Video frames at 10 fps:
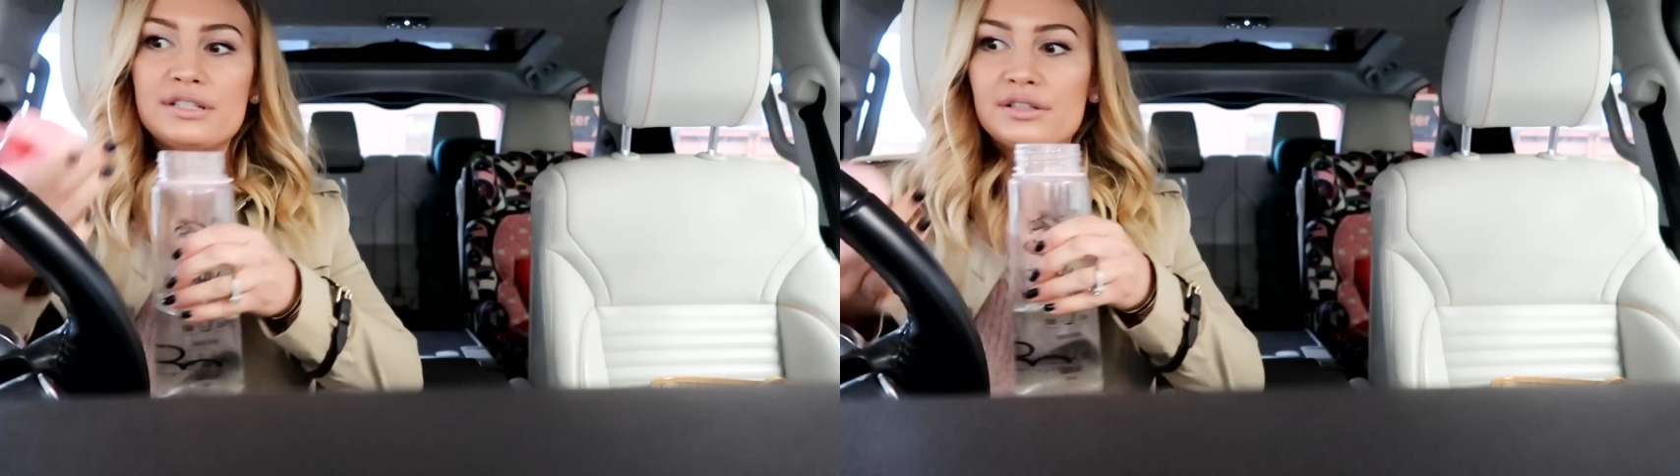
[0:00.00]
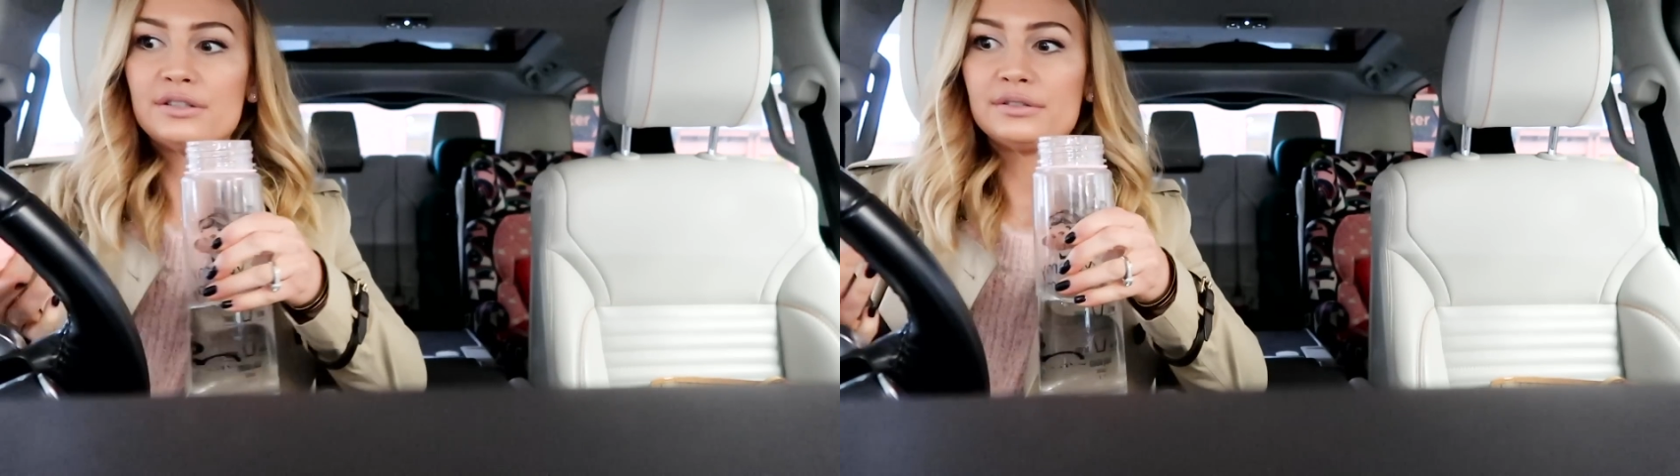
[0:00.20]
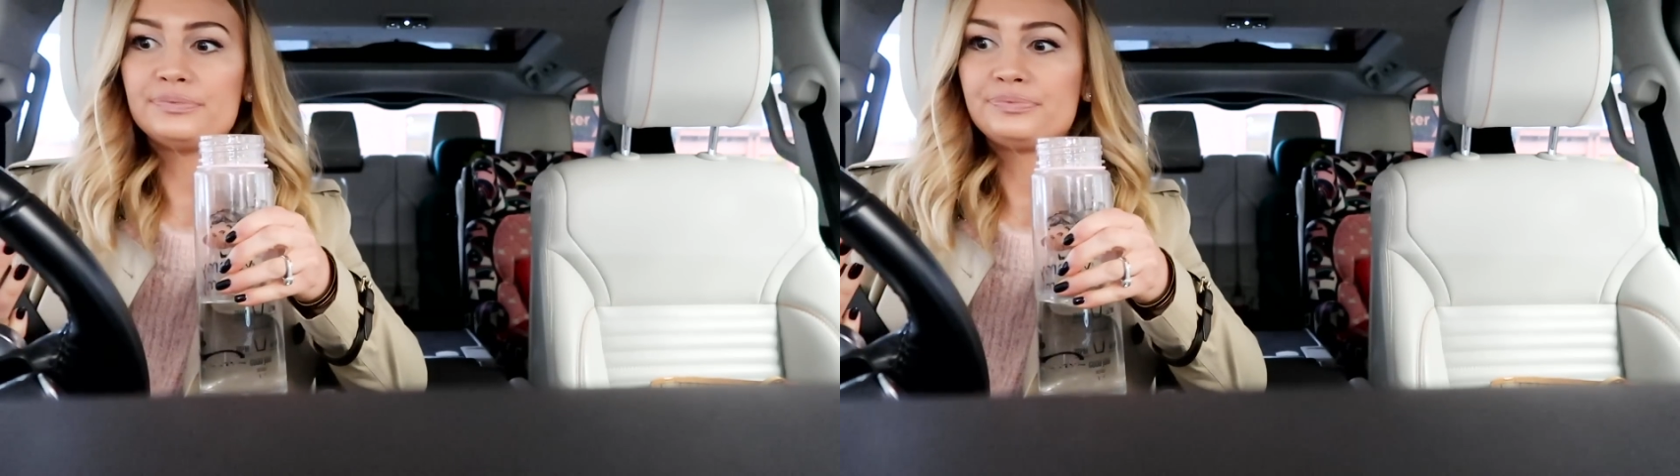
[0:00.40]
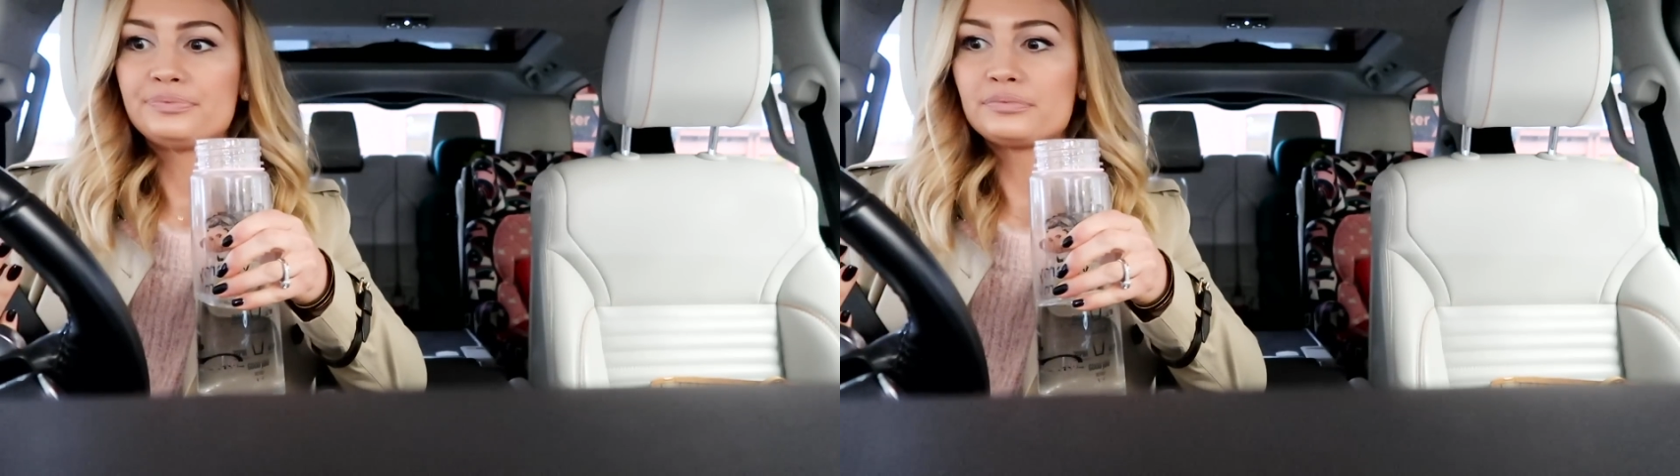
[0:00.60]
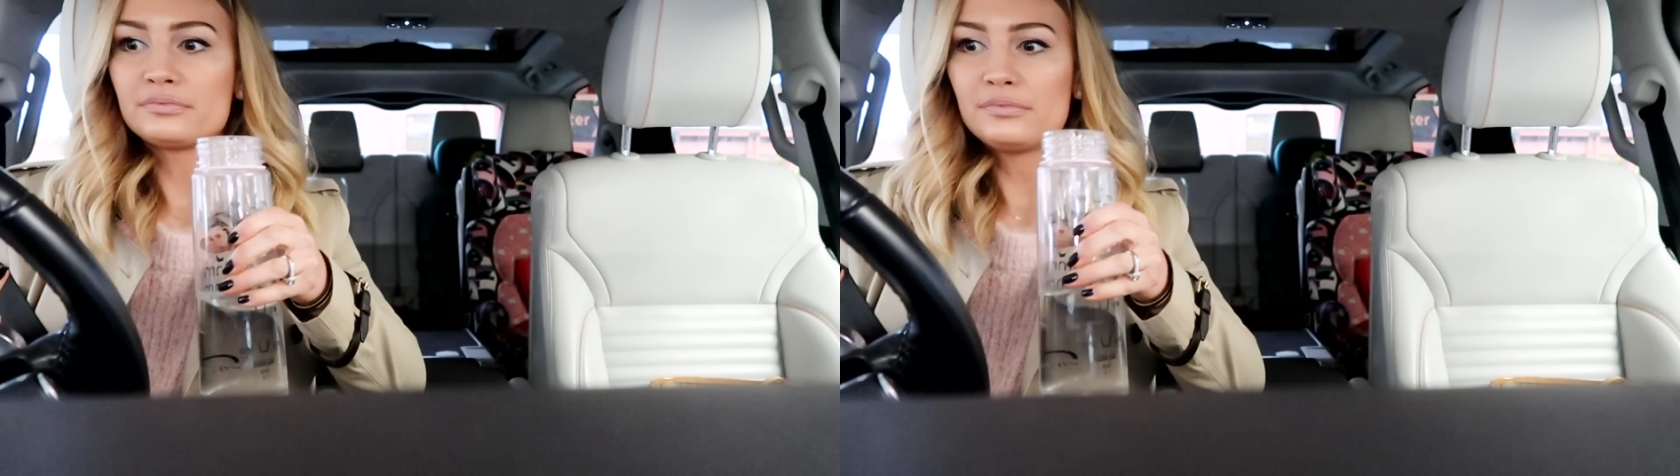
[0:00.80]
until,
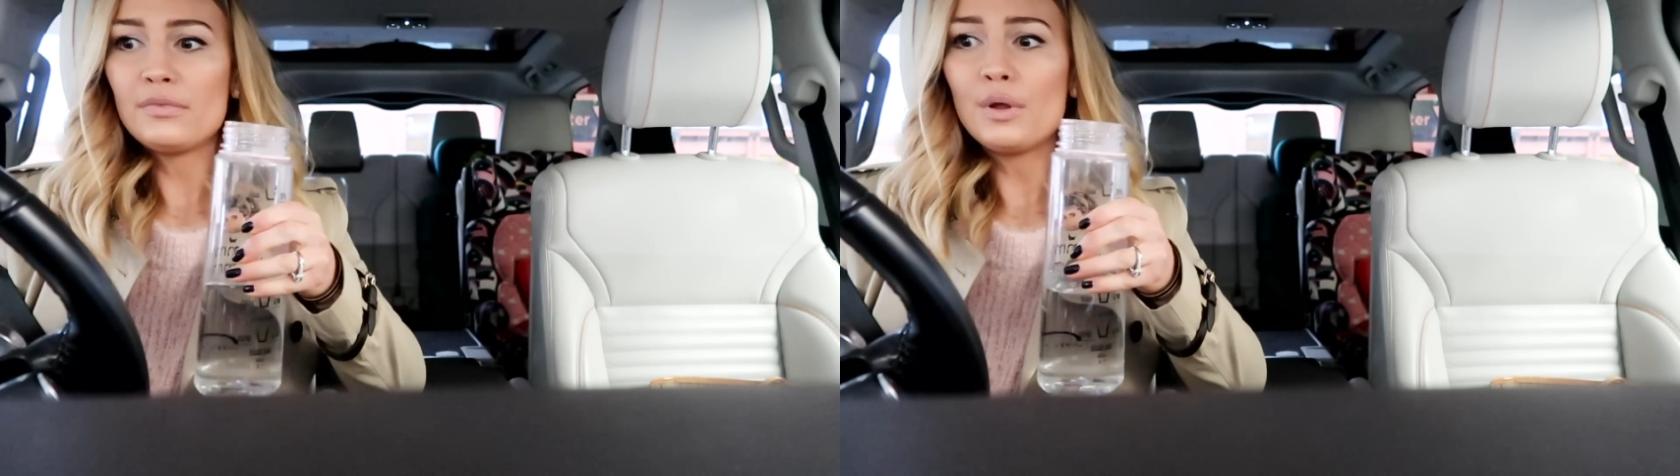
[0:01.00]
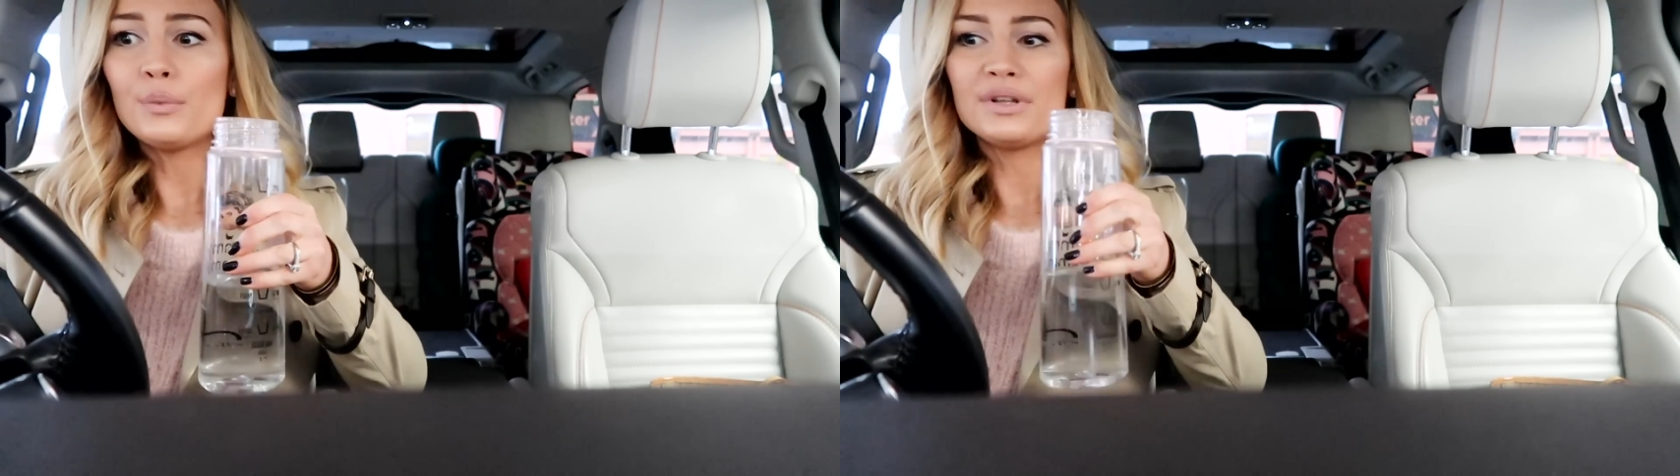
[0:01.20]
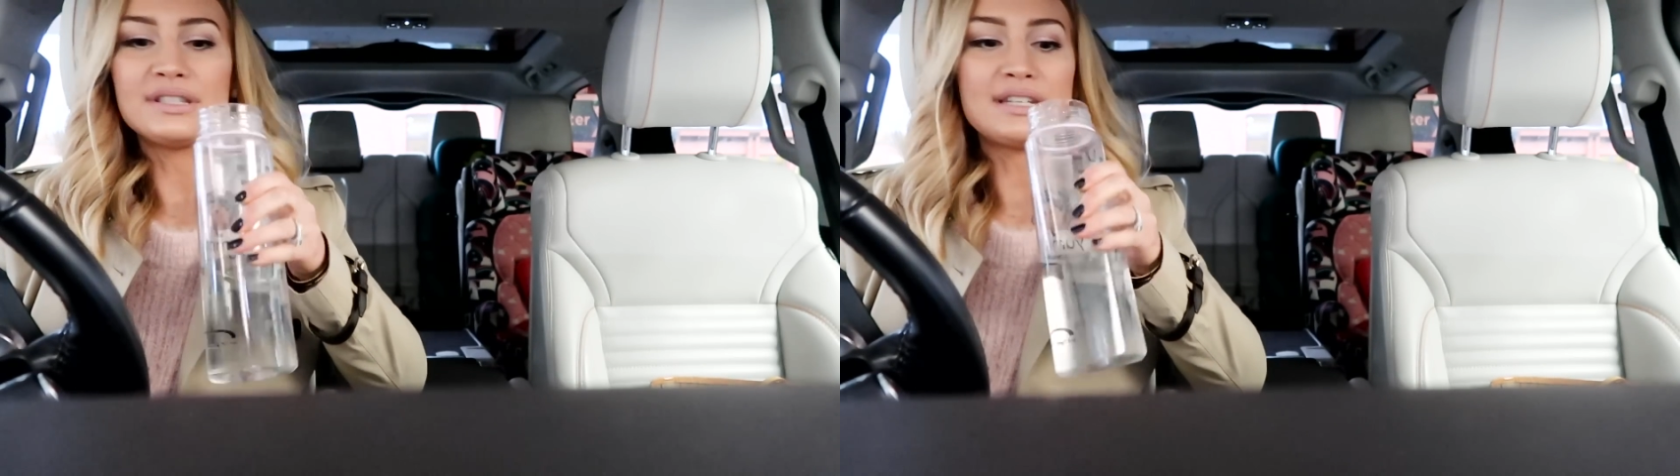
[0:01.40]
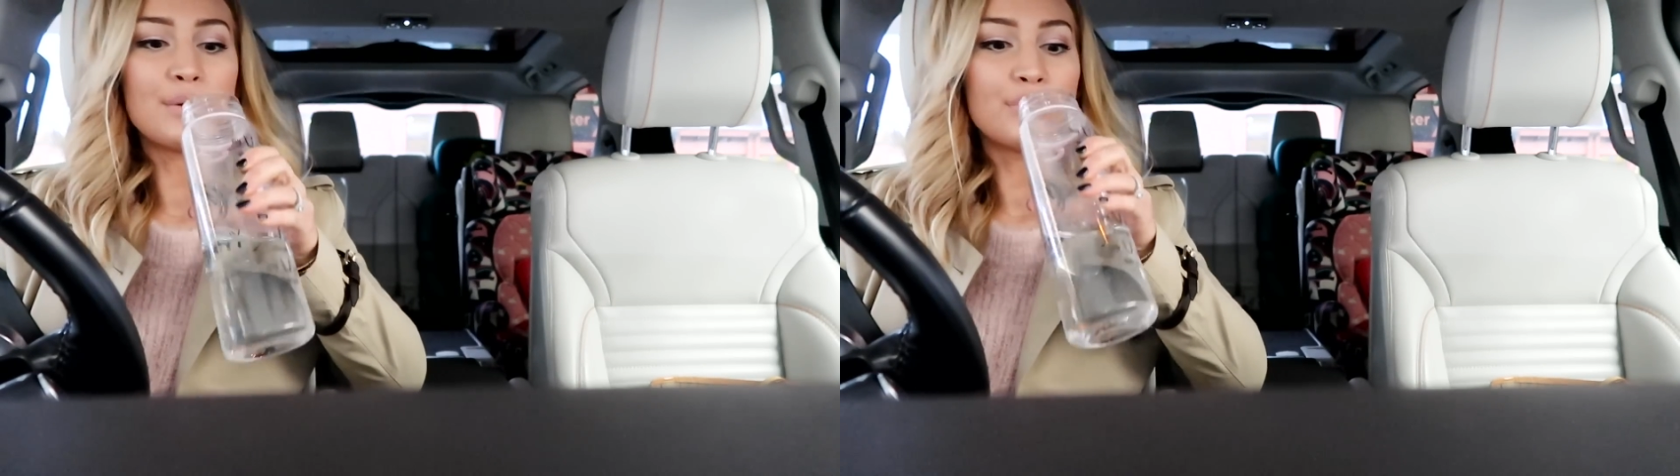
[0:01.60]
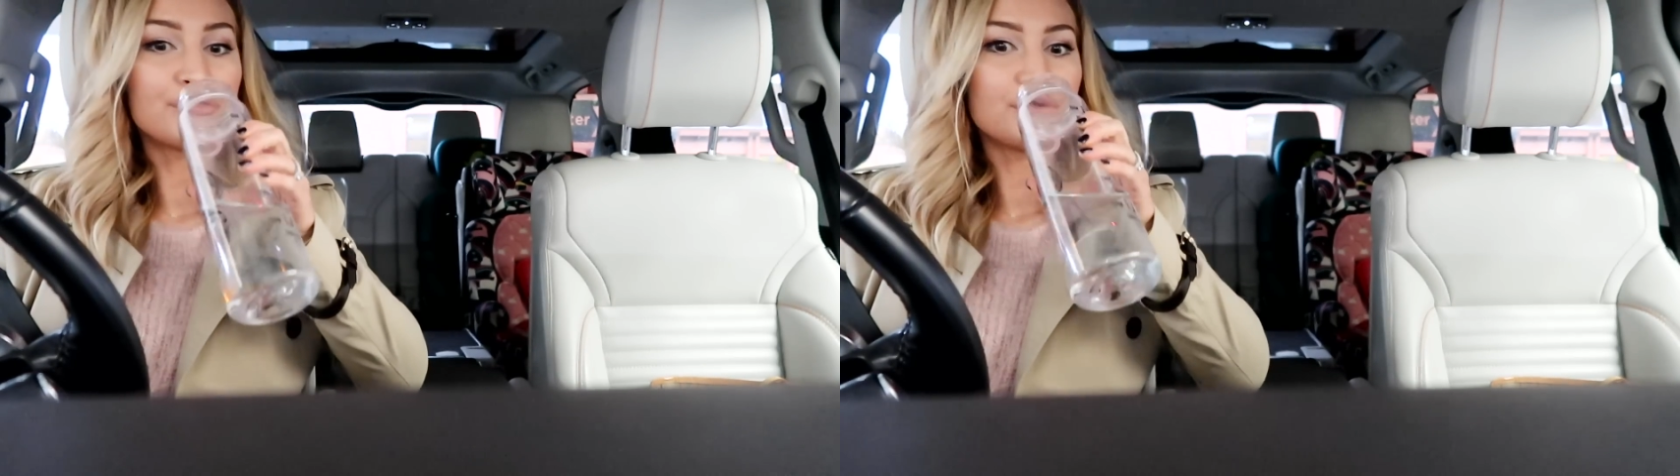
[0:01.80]
it's
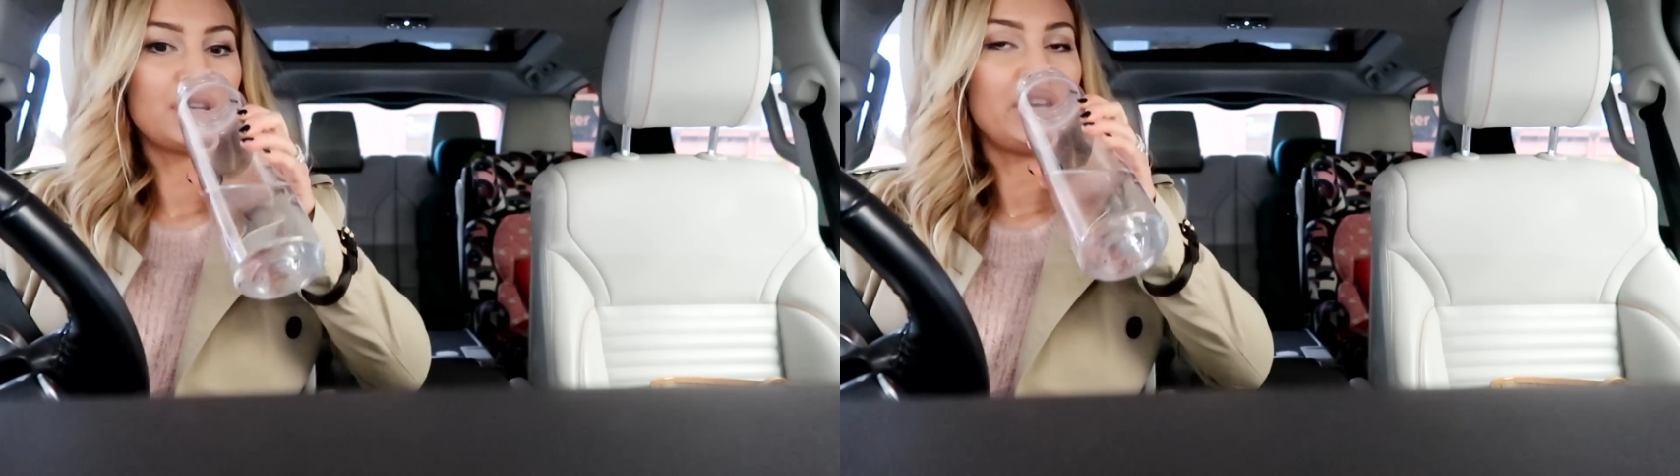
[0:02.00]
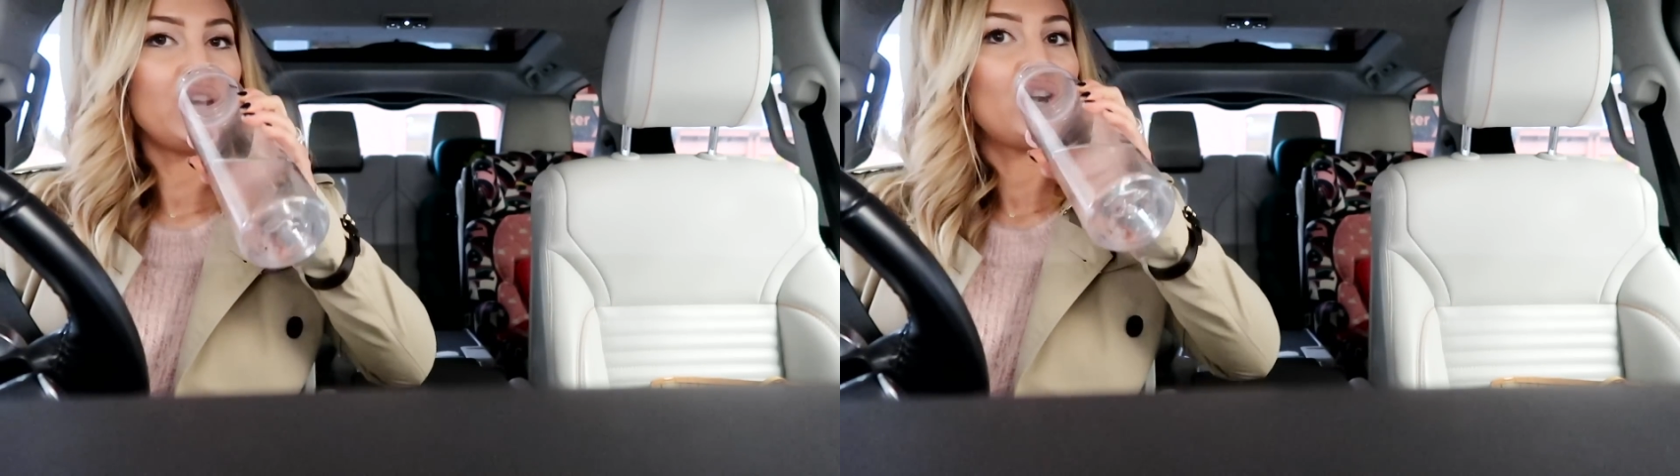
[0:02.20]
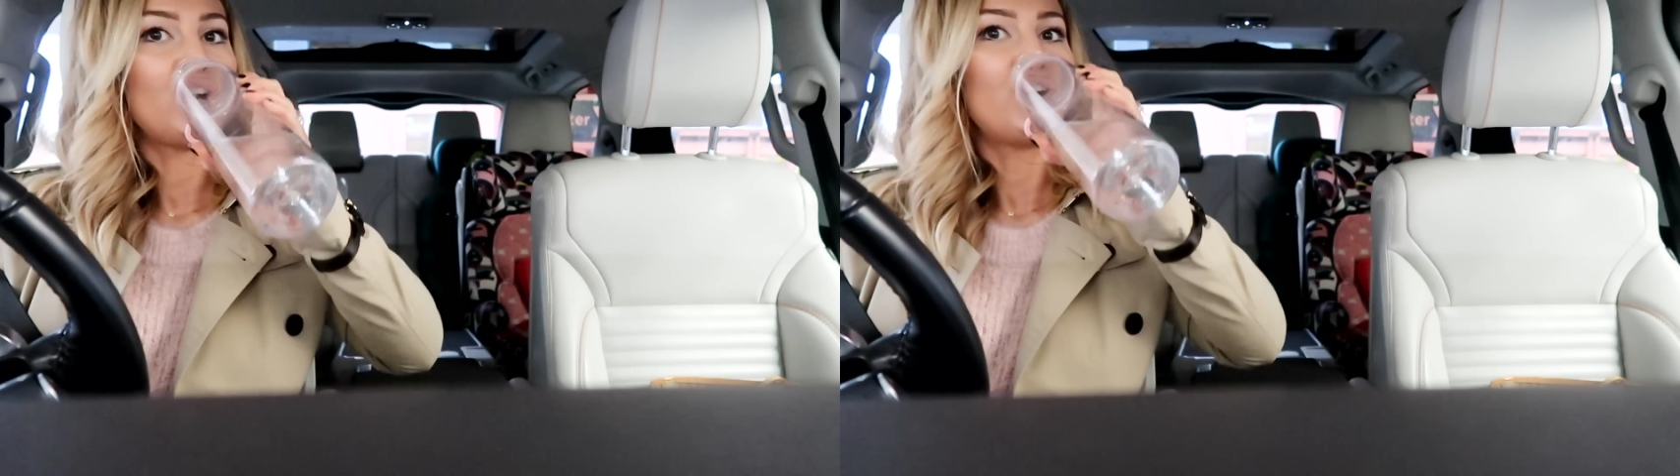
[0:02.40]
now 3.